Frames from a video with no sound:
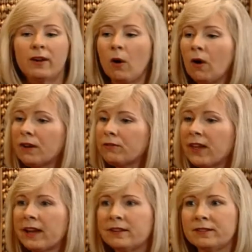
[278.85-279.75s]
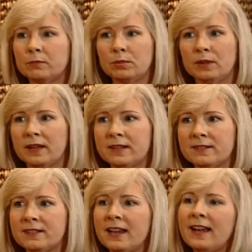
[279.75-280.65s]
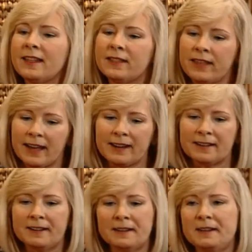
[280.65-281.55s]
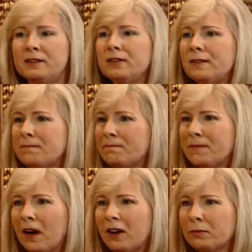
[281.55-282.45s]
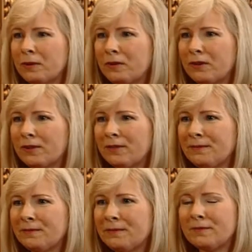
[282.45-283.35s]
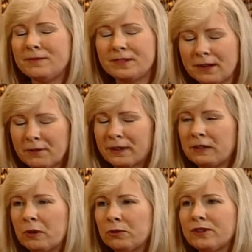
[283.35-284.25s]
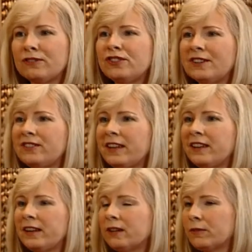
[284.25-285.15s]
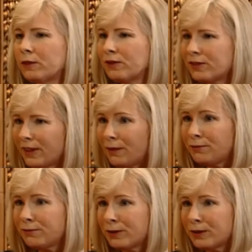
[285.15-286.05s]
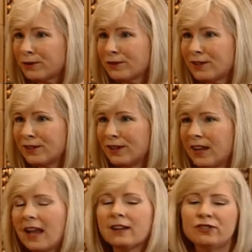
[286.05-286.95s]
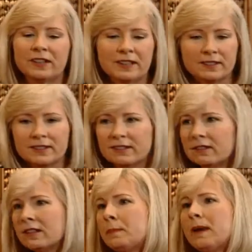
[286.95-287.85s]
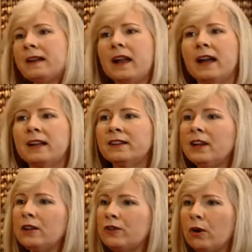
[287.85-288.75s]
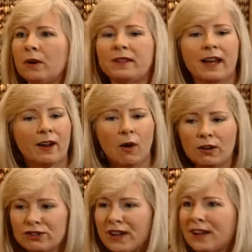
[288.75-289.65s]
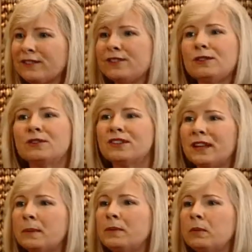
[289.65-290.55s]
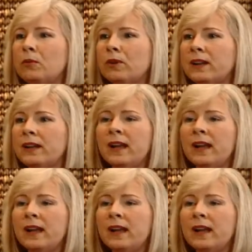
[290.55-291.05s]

all of that is in place, then the entrepreneur definitely knows that she is taking care of herself first, and she can sleep at night knowing that all she has to do is get up in the morning